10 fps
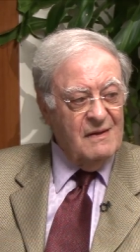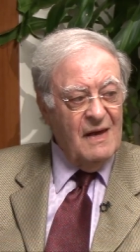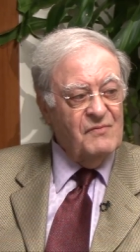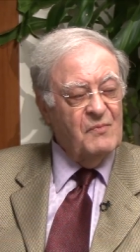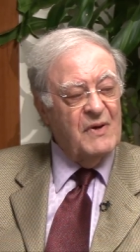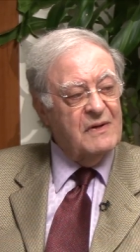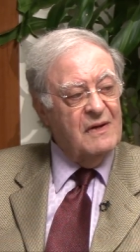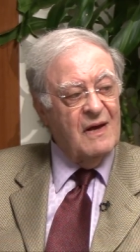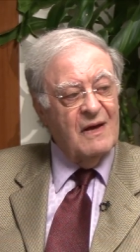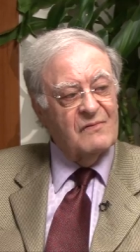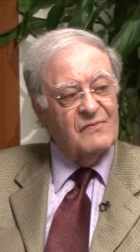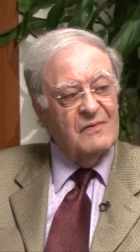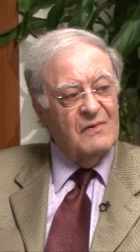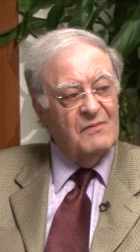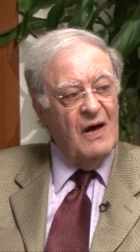everybody asks, you
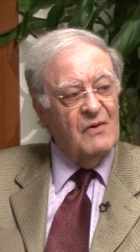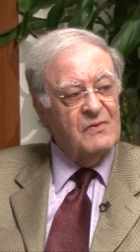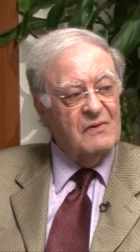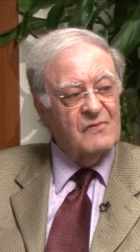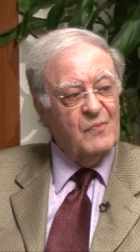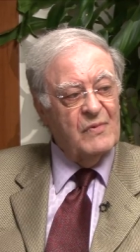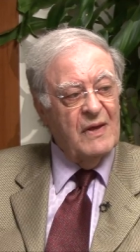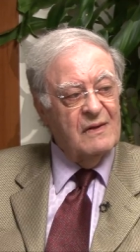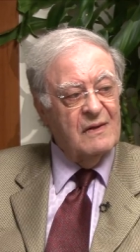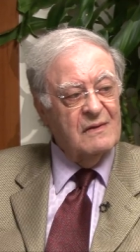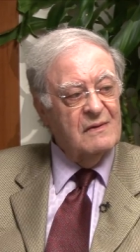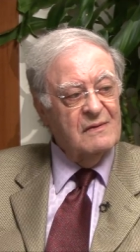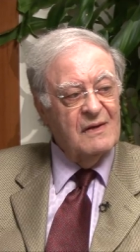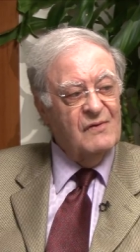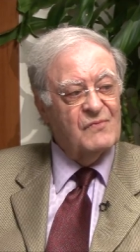know, how do you explain that?
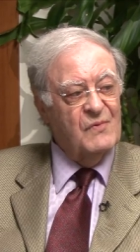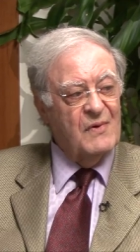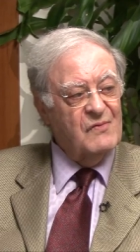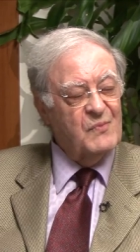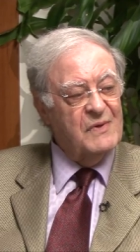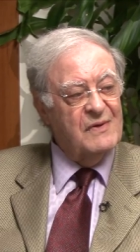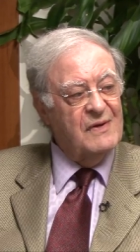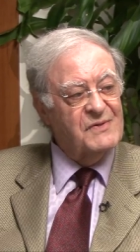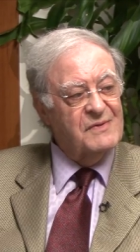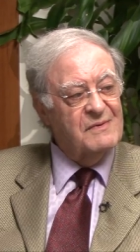There is no explanation.